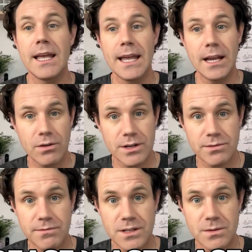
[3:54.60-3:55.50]
increase
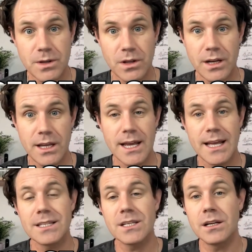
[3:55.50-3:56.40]
your visibility.
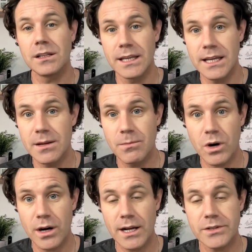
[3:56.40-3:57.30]
It's going to lead to
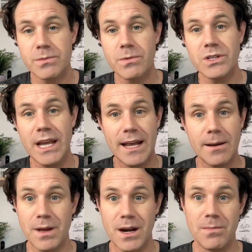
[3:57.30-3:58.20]
more customers and
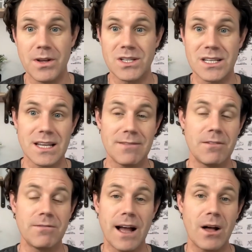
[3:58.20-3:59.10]
a better business. If
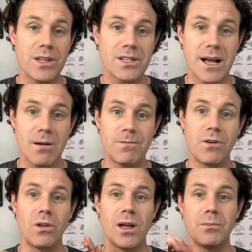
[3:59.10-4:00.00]
you found this
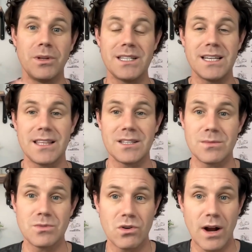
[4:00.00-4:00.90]
helpful, please hit the
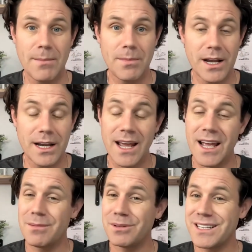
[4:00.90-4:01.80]
subscribe button.
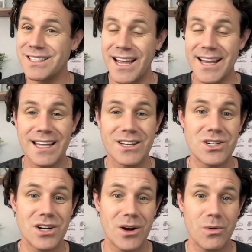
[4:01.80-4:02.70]
Please like it and
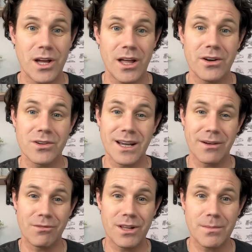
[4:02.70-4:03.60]
share it with others.
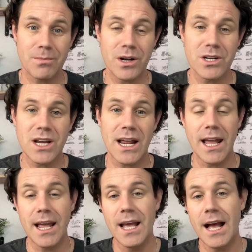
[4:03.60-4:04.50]
I'd really appreciate
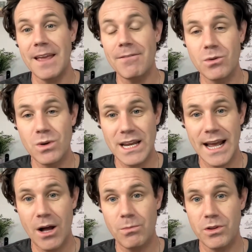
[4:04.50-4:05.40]
it. If you need
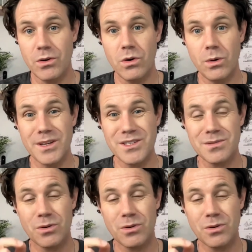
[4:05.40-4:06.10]
help with your Google business